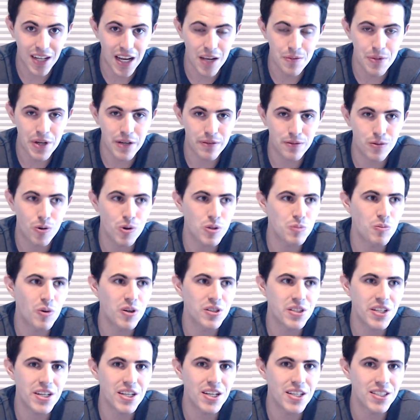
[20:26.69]
I mean, of course,
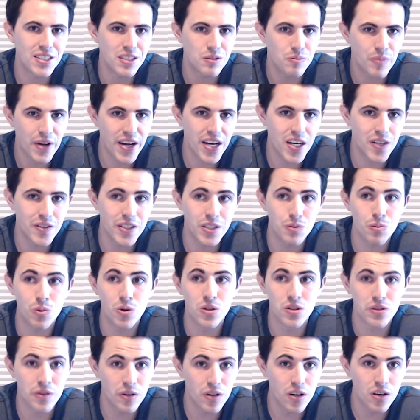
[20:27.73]
Martinez is better, he's more
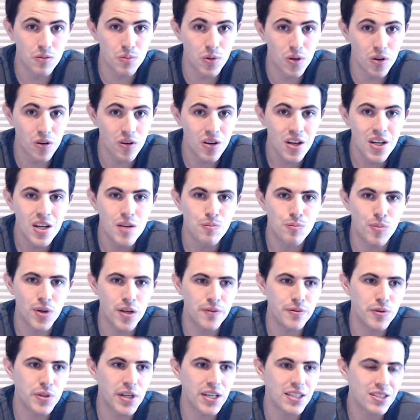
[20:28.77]
durable, but
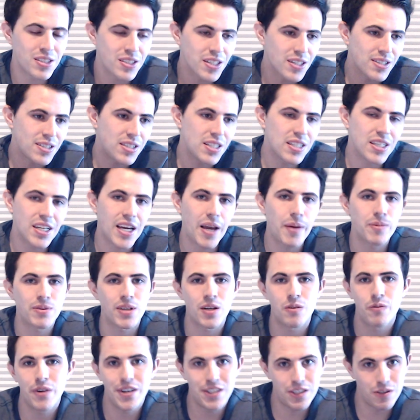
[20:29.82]
if you get 16 games out
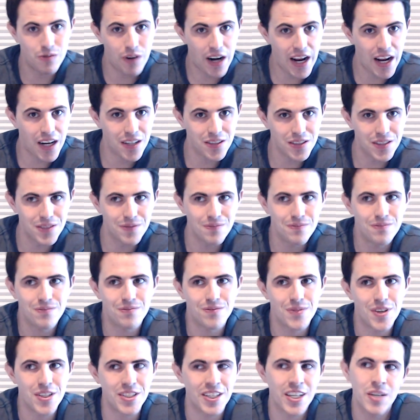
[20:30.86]
of Reggie Ragland,
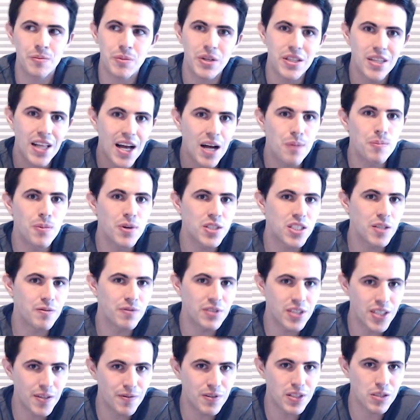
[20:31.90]
is it going to be that much of a
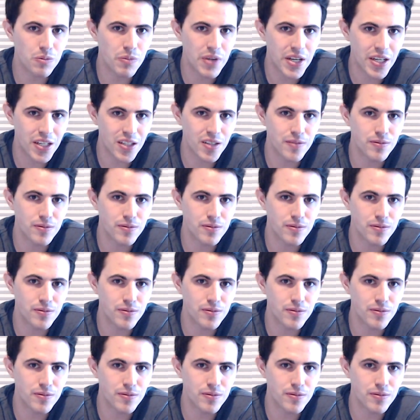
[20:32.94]
difference maker?